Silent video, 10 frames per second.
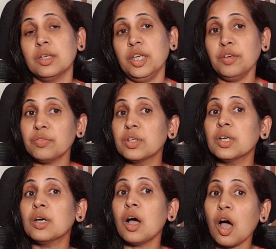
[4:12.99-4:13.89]
if
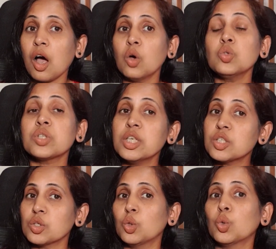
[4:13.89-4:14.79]
the house
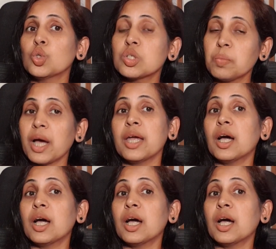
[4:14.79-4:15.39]
is used by